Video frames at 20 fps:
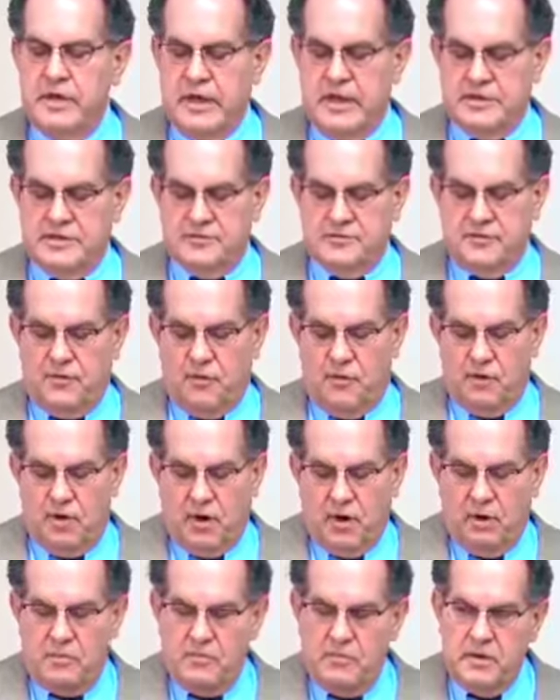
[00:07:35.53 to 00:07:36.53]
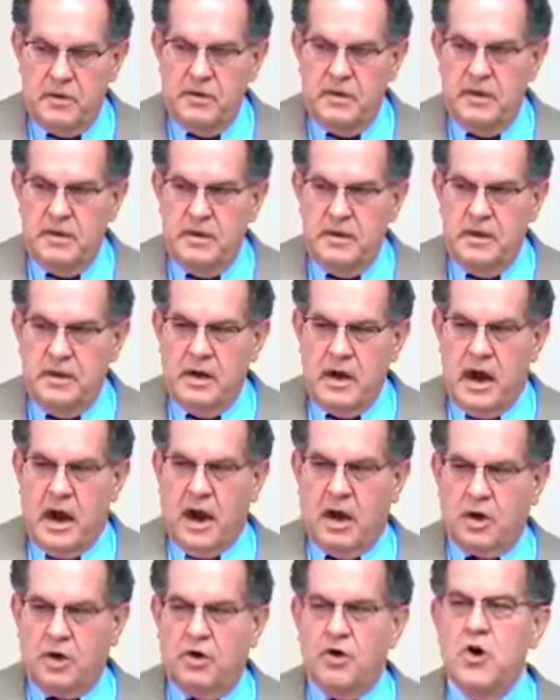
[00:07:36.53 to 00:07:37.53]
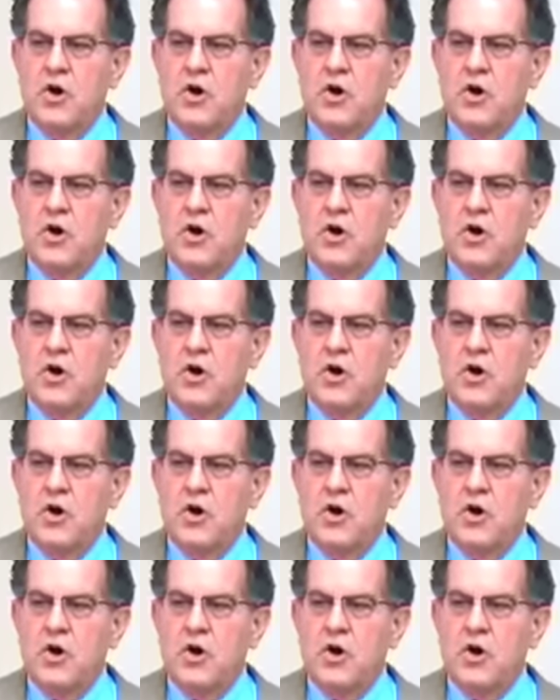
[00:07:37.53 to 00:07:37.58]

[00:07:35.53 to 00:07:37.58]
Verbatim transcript: It's for our